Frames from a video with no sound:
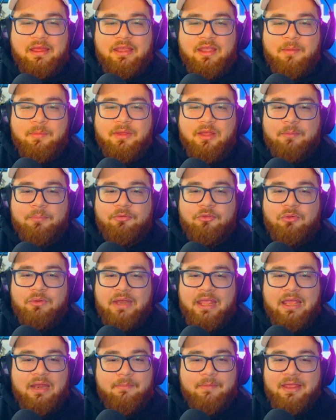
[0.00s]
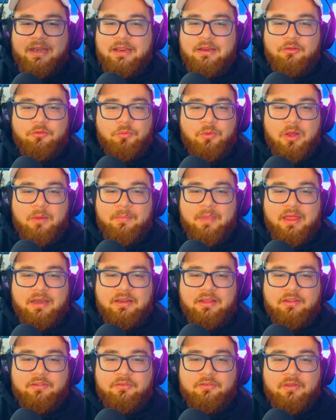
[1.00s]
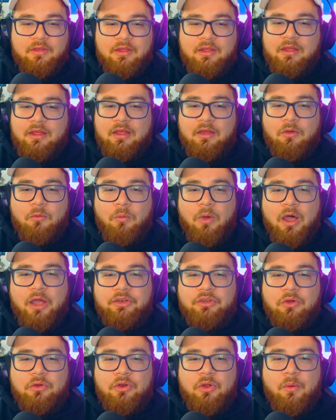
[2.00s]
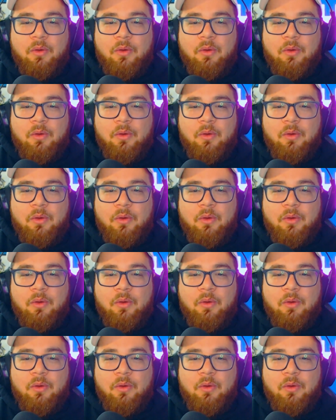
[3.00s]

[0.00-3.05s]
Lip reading: coming up soon animated as well, man, because while I don't know a